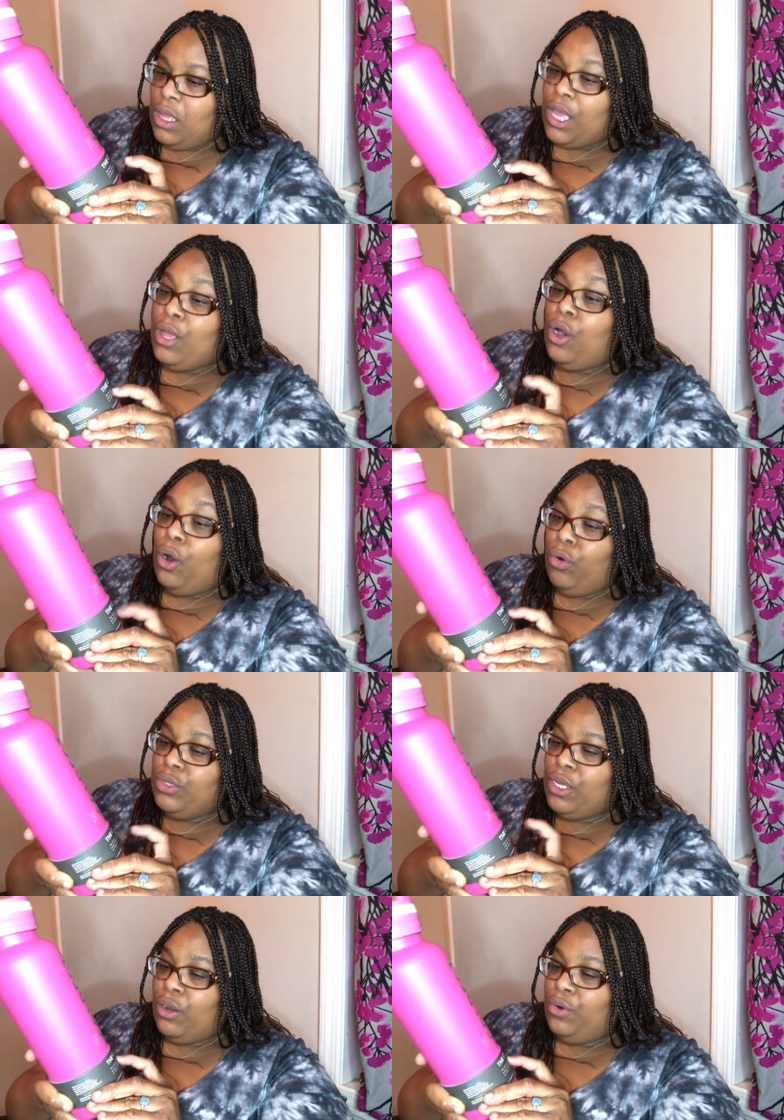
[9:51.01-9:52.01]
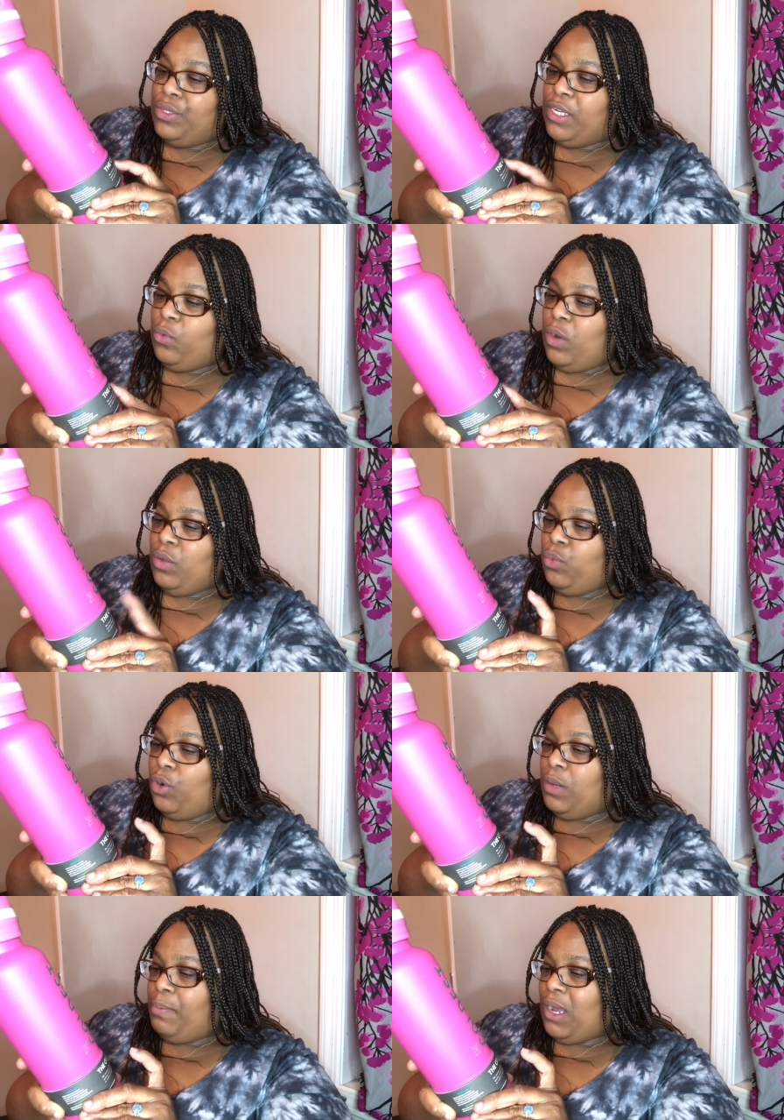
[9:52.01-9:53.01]
and only owning one
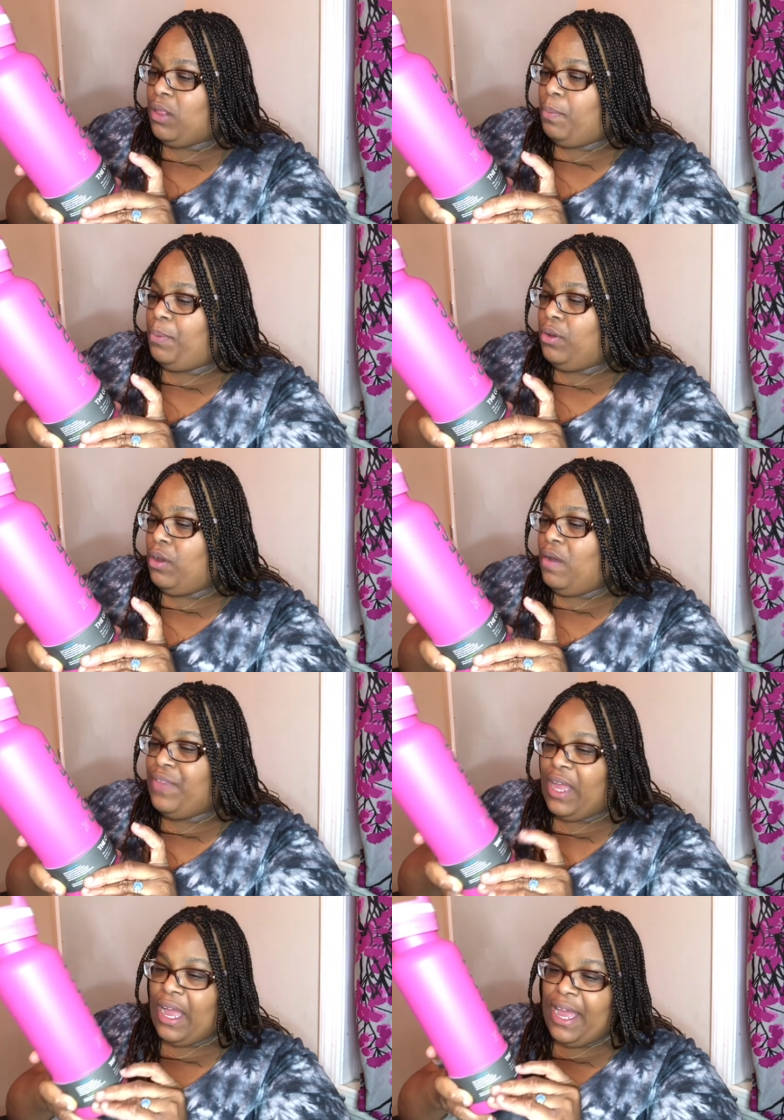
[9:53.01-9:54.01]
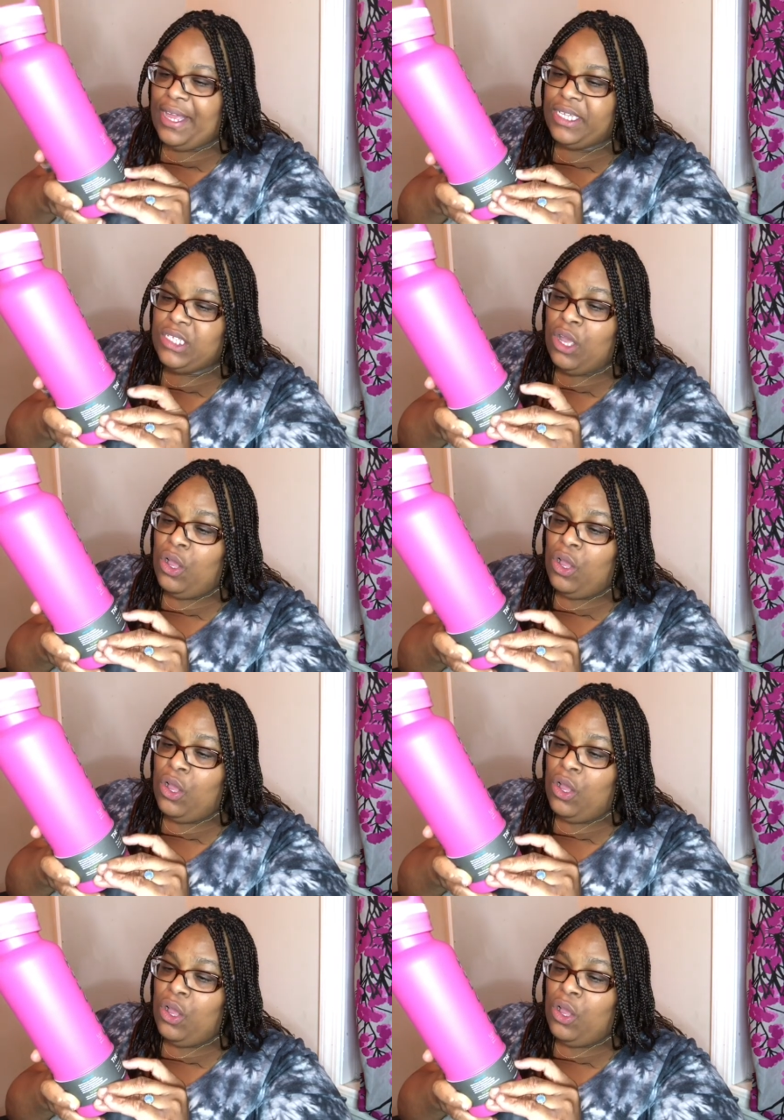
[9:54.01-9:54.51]
water bottle built of the highest